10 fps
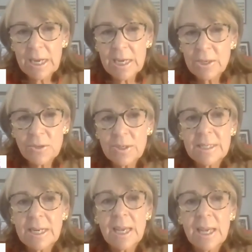
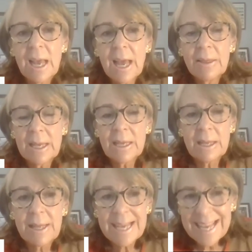interesting,
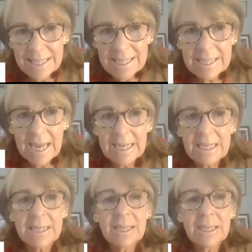the insight,